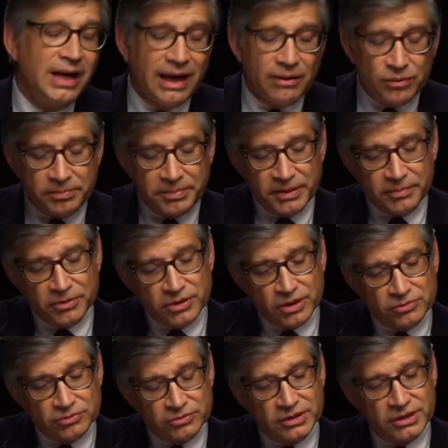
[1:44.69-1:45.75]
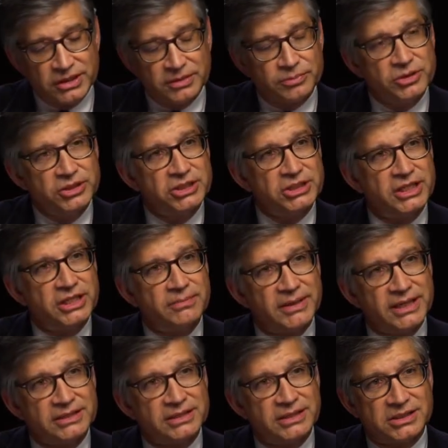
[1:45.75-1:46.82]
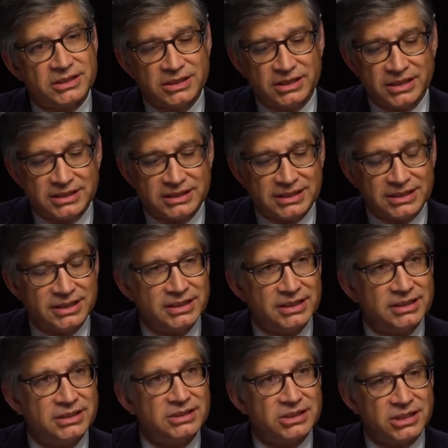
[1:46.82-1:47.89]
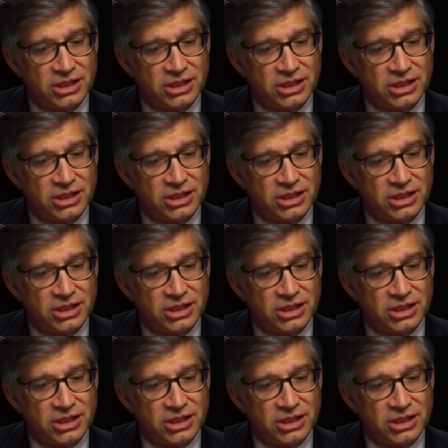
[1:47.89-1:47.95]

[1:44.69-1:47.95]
And what people don't really appreciate about Disney is that he is